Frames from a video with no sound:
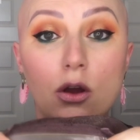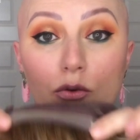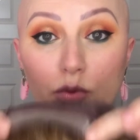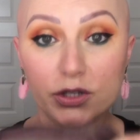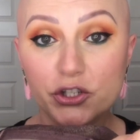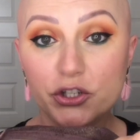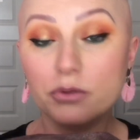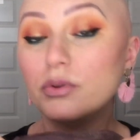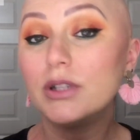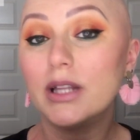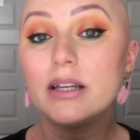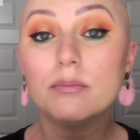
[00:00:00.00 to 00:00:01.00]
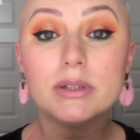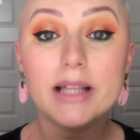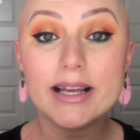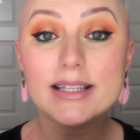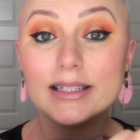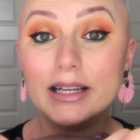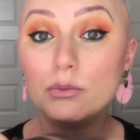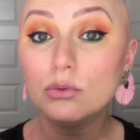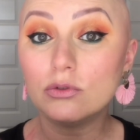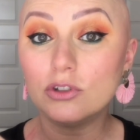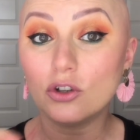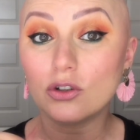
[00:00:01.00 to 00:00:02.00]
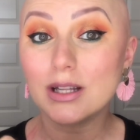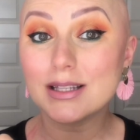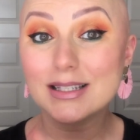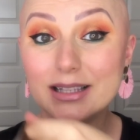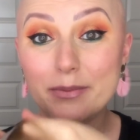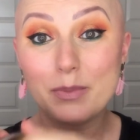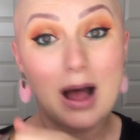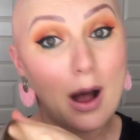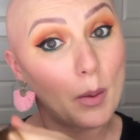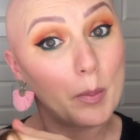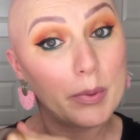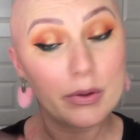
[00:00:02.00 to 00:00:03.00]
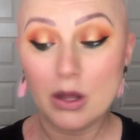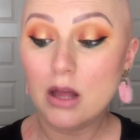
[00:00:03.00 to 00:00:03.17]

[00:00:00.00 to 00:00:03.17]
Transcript: once you put that in place, it will not slip up.